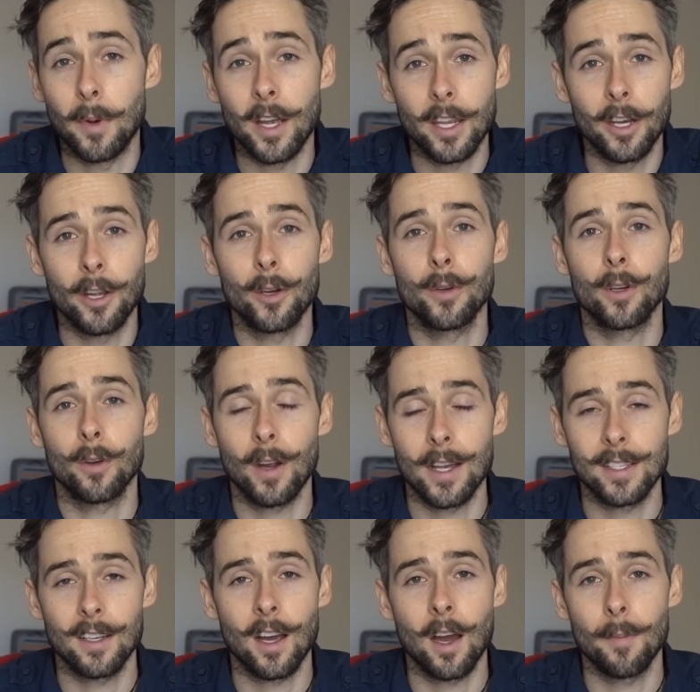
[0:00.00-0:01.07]
But you know,
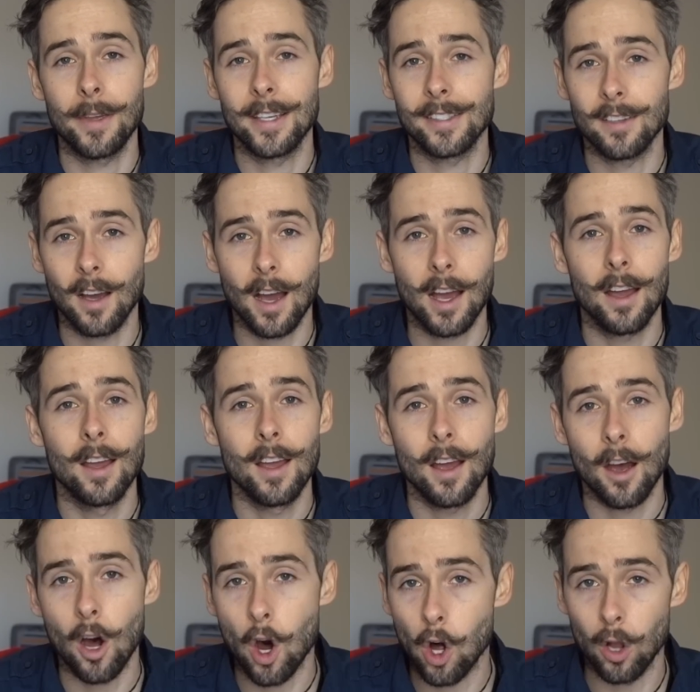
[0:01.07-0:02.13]
Horizon Hobby is not
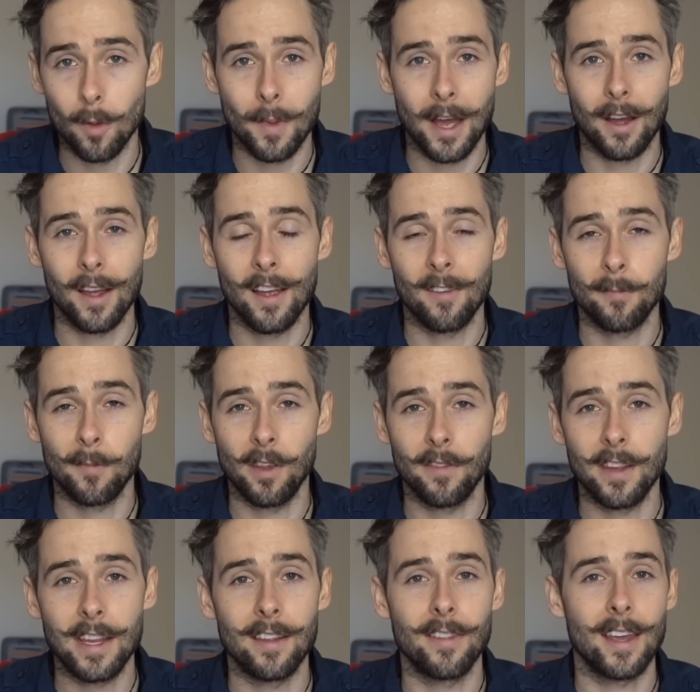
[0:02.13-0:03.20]
all about
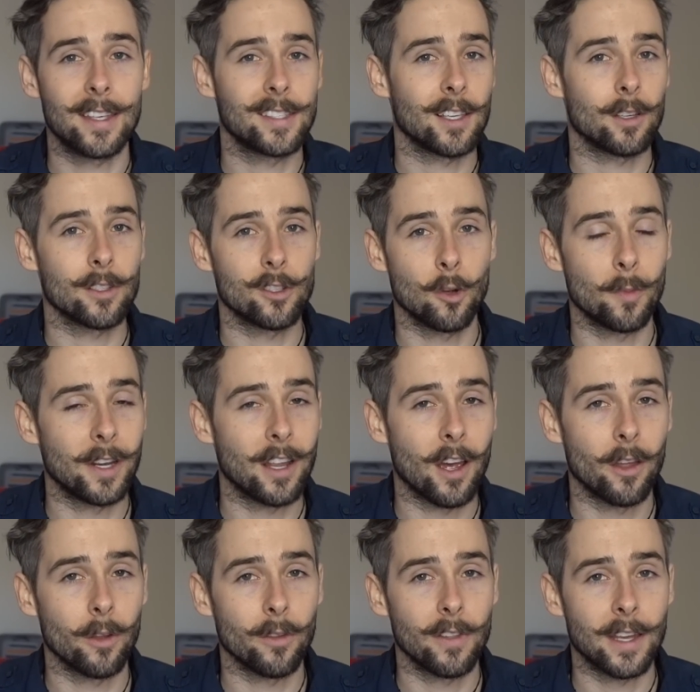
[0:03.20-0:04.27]
FPV. They sell so many
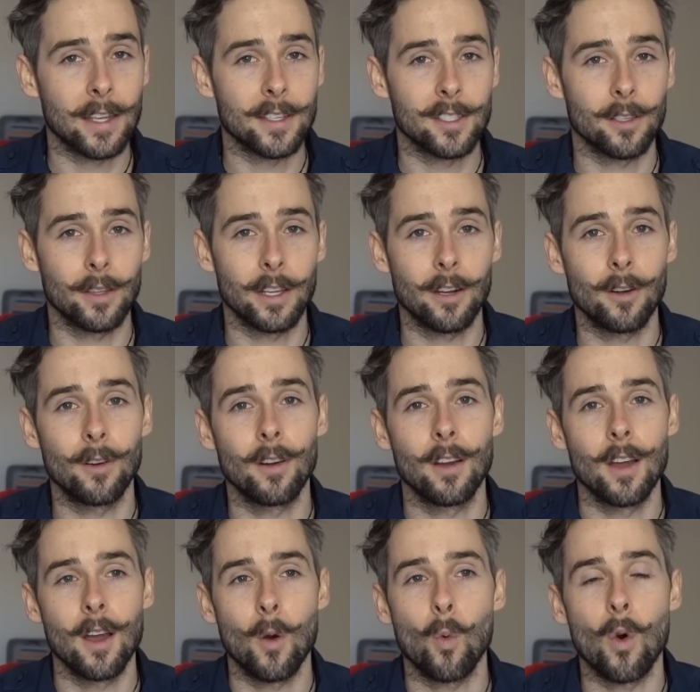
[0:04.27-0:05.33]
other things, so they don't
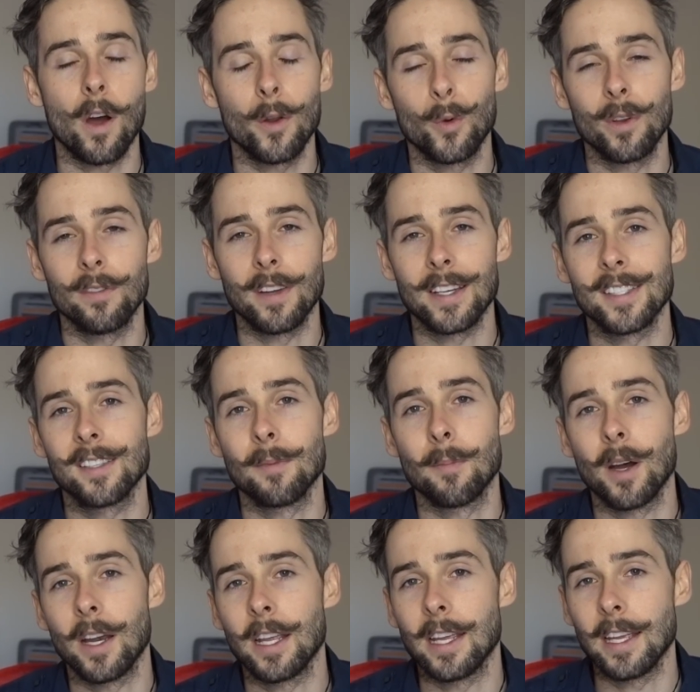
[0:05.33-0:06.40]
want to invest the
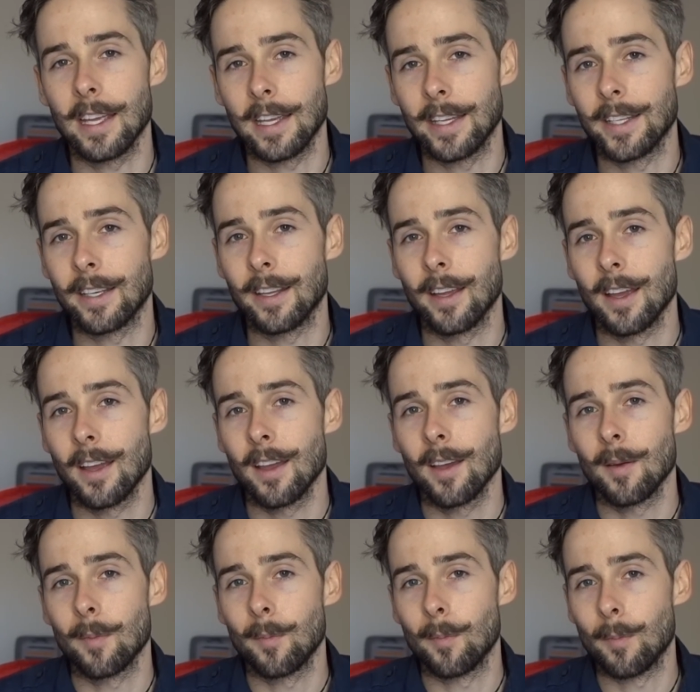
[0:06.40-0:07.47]
money in
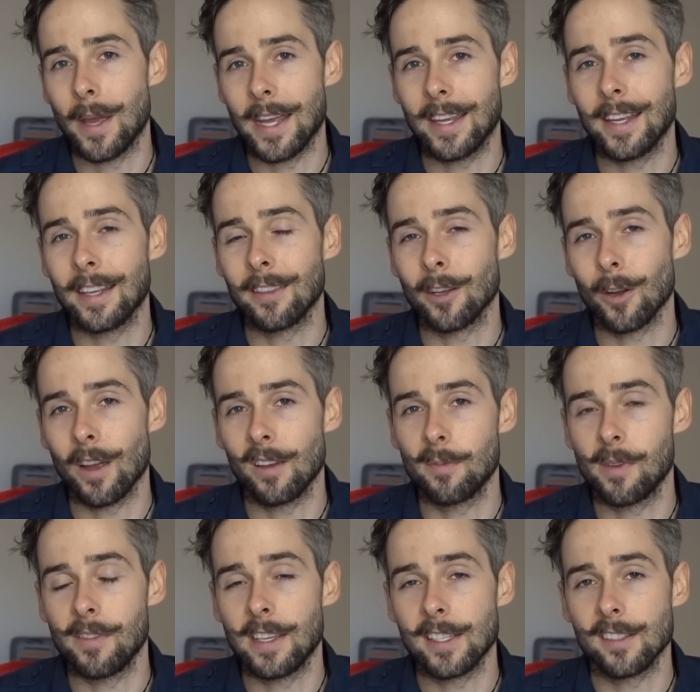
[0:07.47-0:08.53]
making their
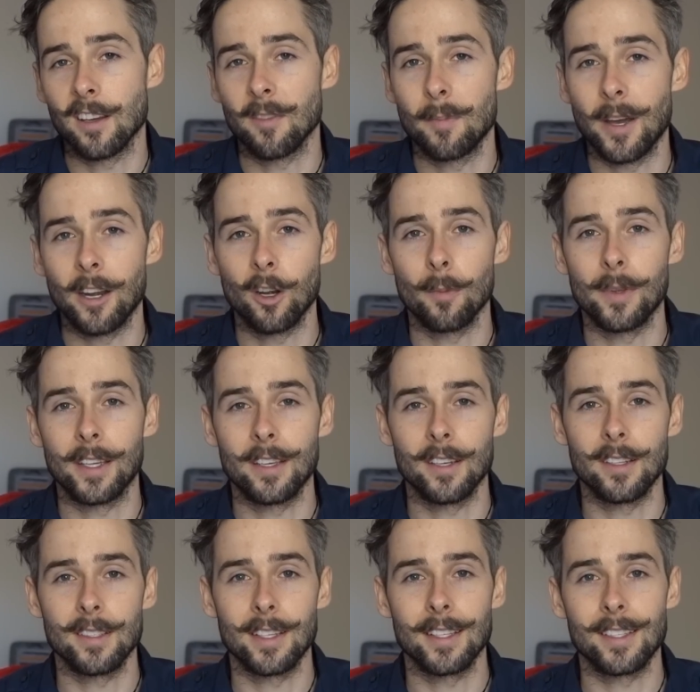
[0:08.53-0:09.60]
FPV stuff better
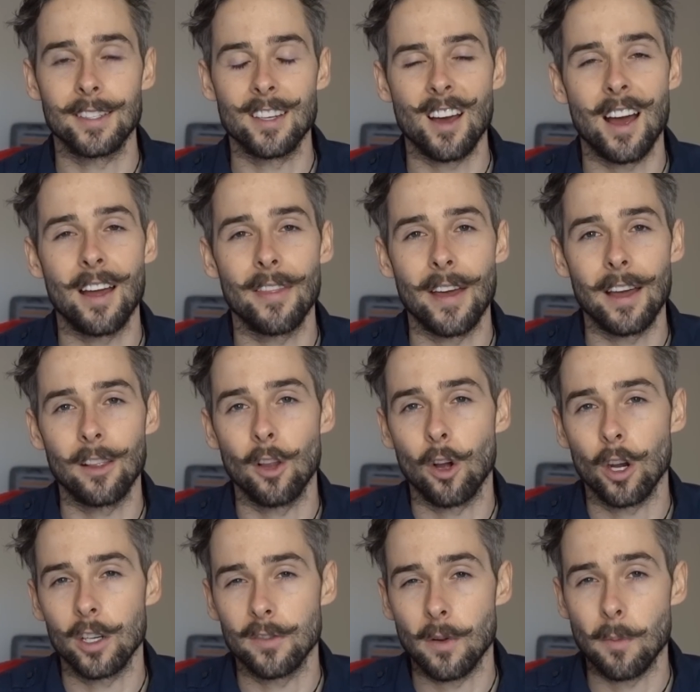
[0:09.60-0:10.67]
because it's not that
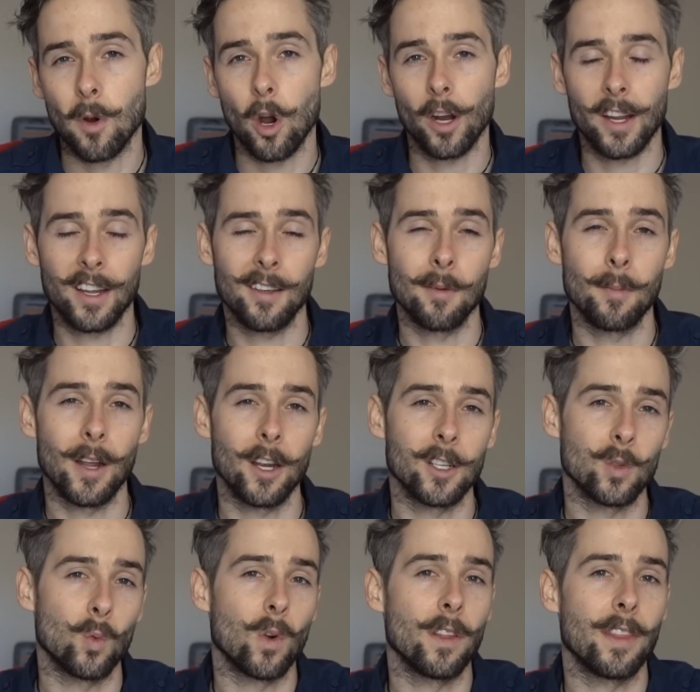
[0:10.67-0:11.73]
large of a market compared
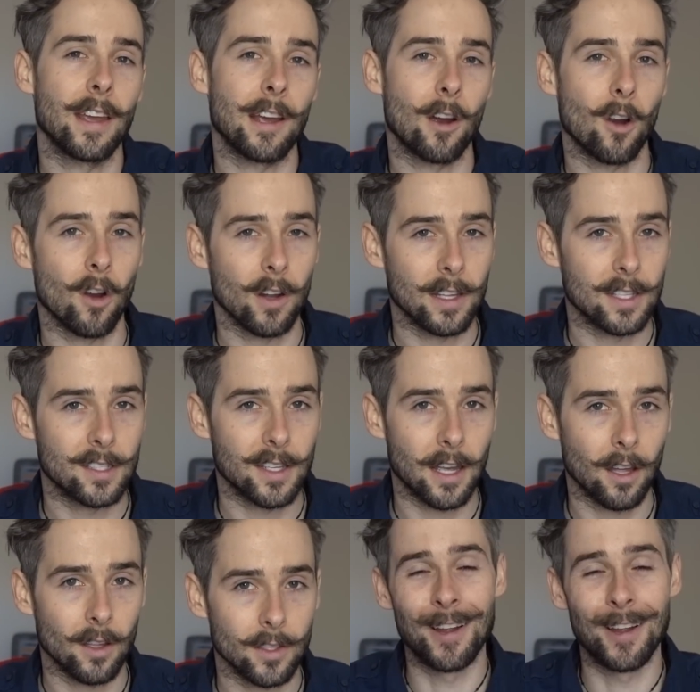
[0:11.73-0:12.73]
to what they already sell.